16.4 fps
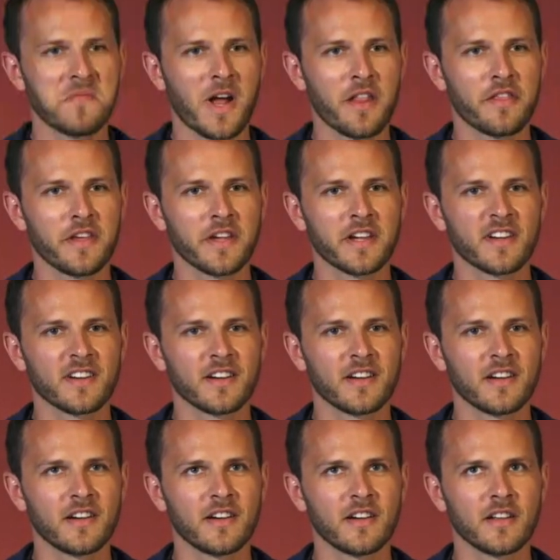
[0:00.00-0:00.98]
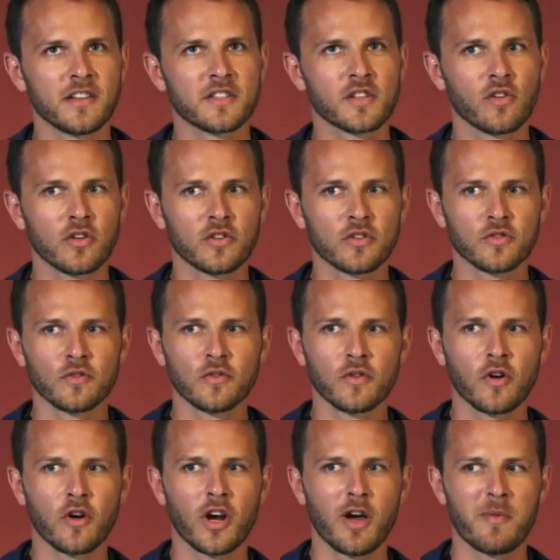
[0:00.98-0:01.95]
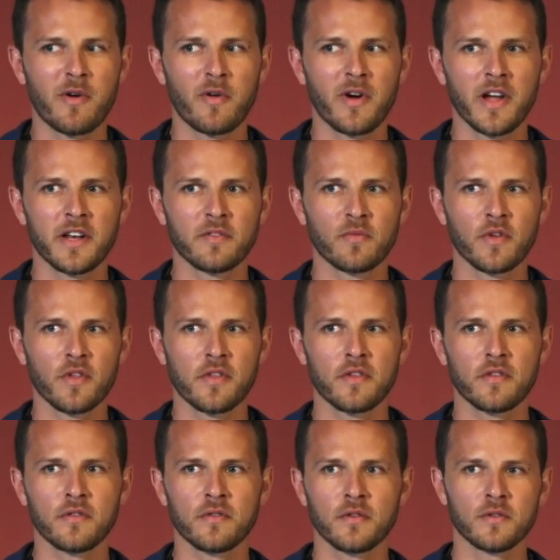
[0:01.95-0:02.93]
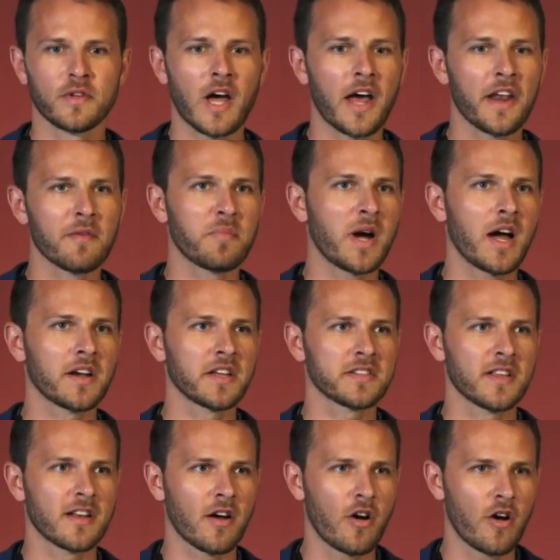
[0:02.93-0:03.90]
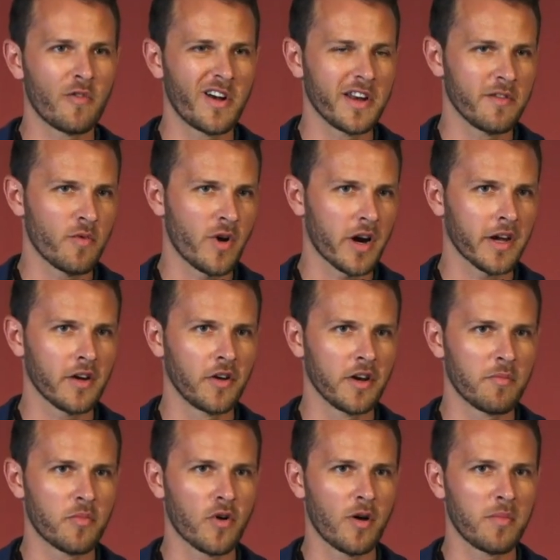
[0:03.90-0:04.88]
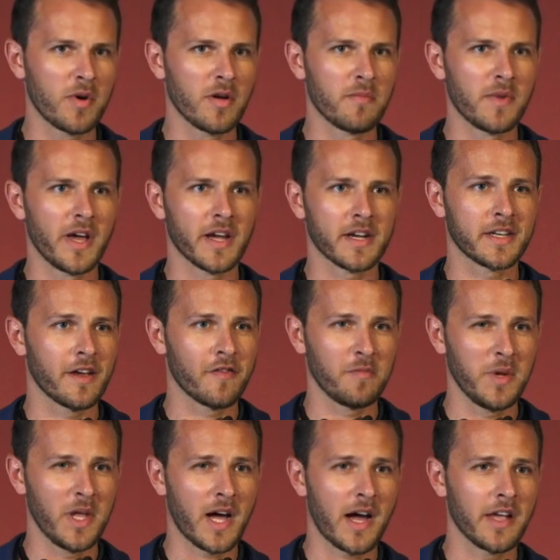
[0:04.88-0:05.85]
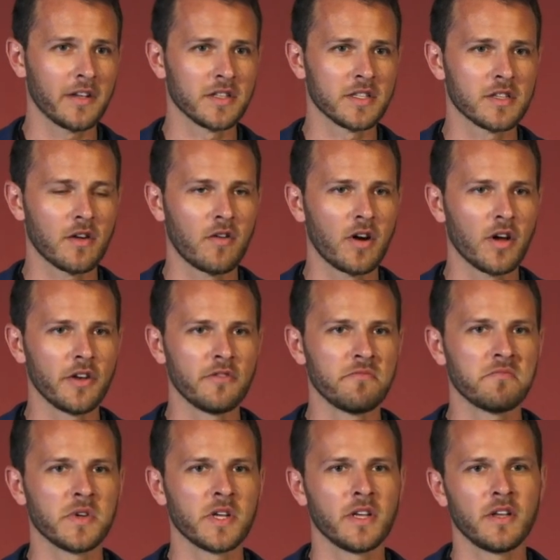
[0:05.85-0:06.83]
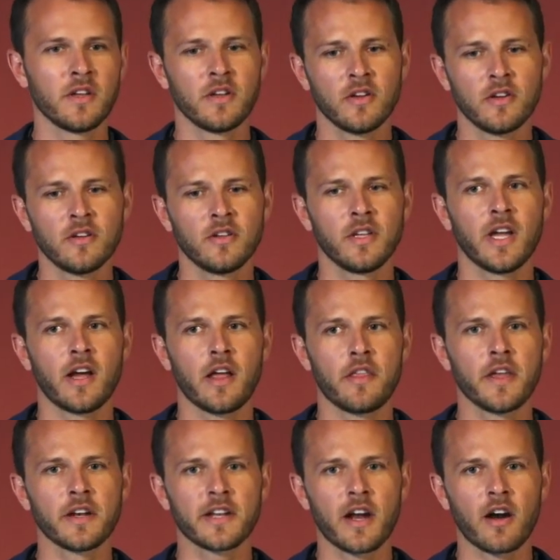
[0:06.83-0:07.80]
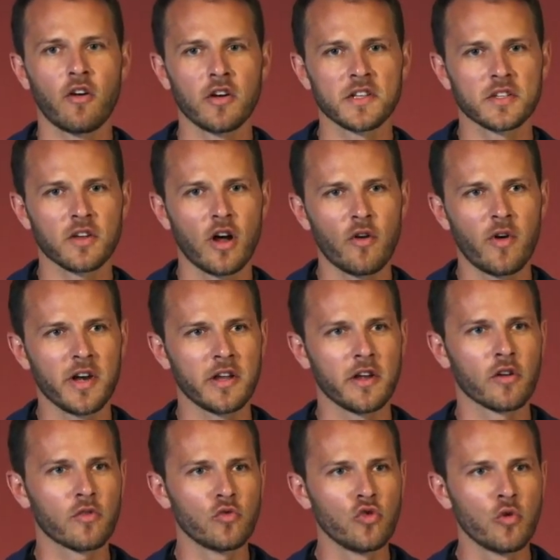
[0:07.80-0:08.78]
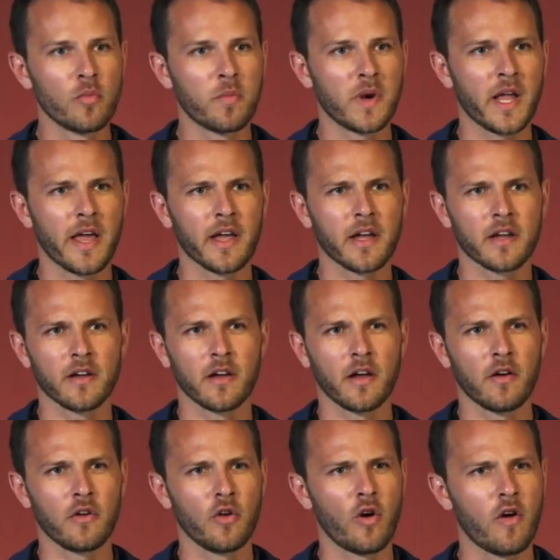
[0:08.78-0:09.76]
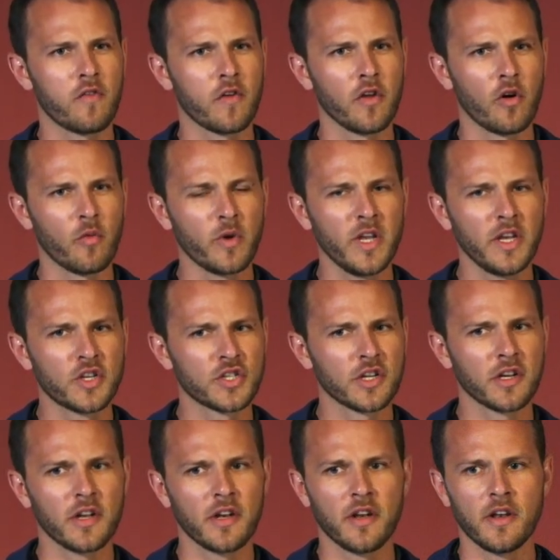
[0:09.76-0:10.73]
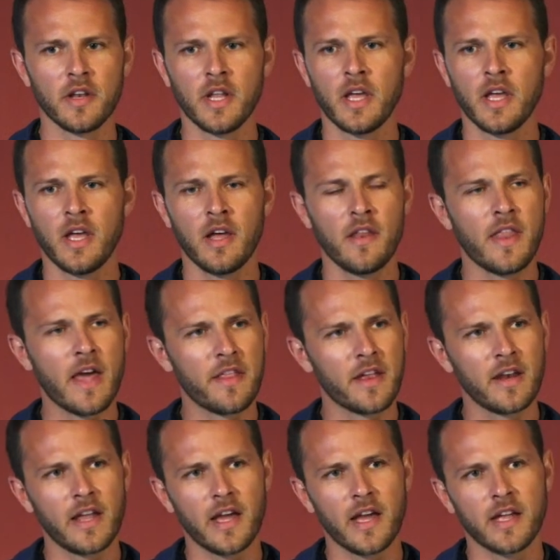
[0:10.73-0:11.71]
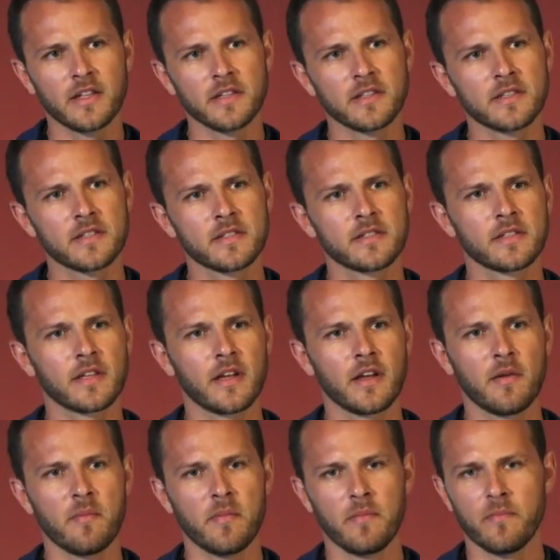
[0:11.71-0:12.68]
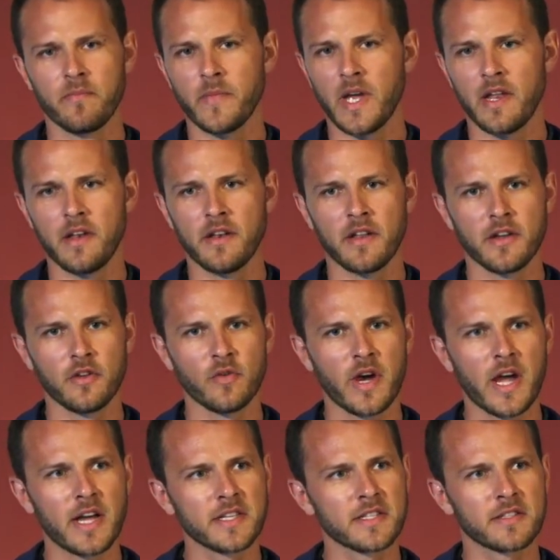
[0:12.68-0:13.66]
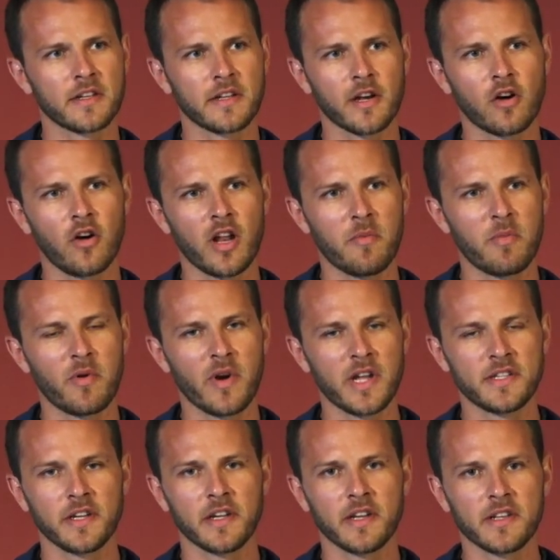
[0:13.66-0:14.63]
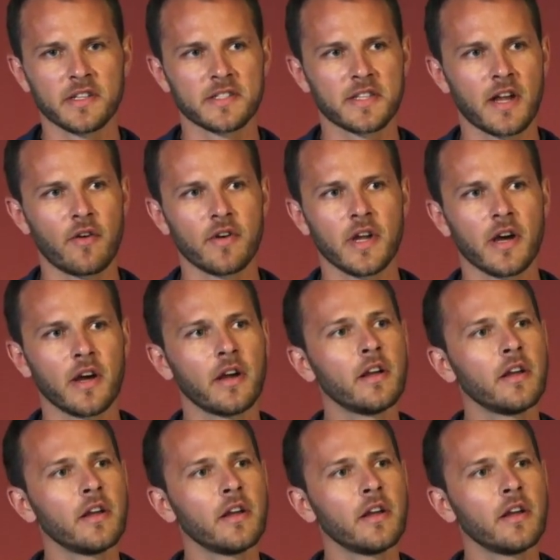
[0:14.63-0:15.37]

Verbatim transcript: I think uh, it's good to collaborate with the other parties that are already working on the problem, like the FBI and so on. Yeah, I think there is already a group like uh, of a Norwegian, Netherlands, um, and the US that are collaborating in this area.